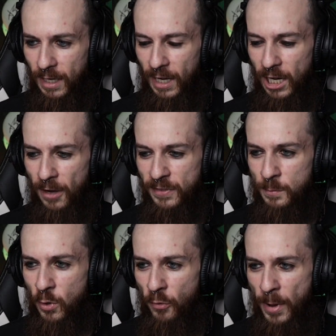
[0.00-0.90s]
I love the
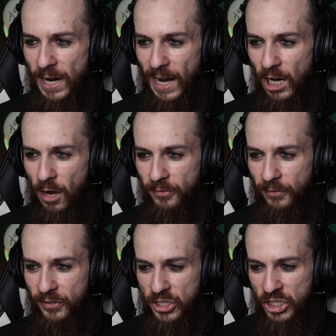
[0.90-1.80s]
movement. I love
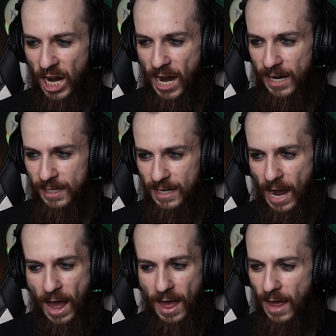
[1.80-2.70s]
the fisheye.
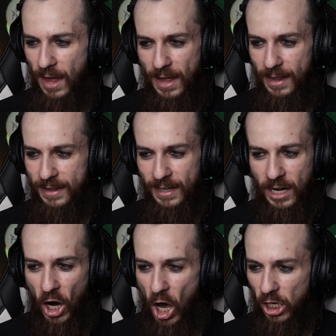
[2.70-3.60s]
The
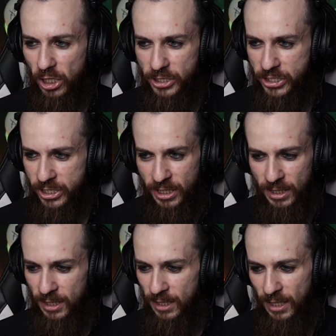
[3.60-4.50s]
colors.
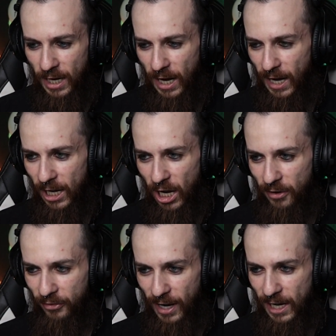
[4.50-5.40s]
I
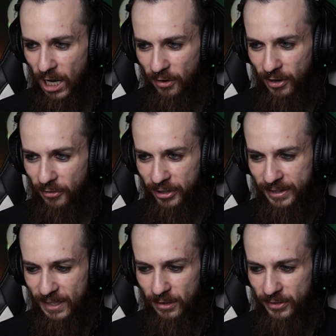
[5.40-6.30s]
love
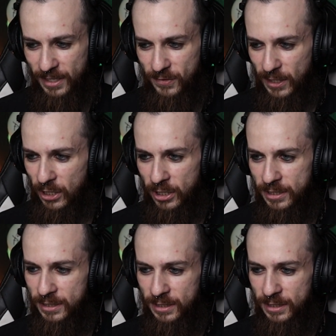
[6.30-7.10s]
everything of this video.